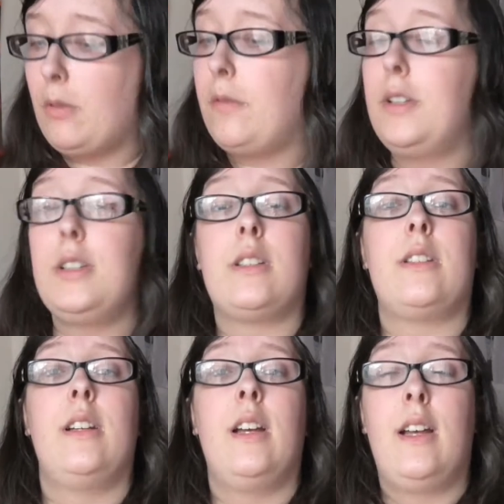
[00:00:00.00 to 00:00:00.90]
But
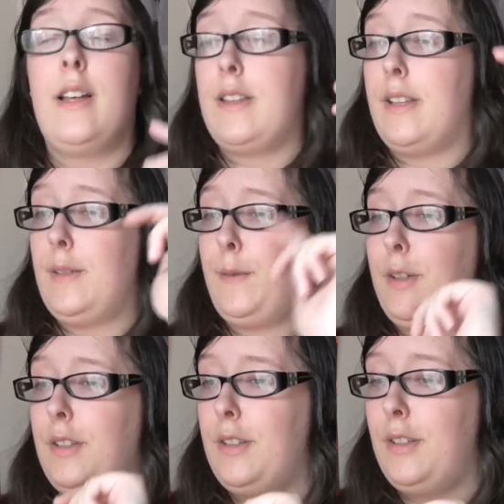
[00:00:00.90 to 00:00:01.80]
first things
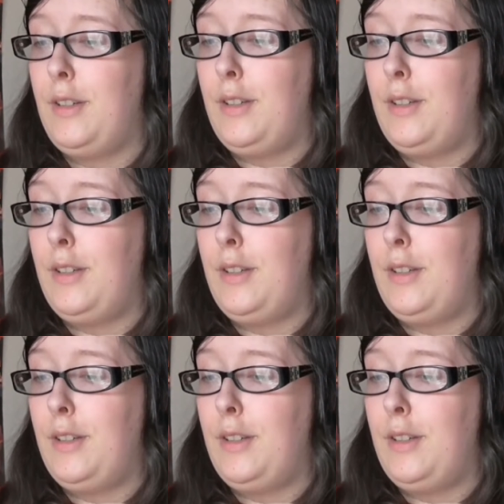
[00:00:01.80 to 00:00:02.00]
first,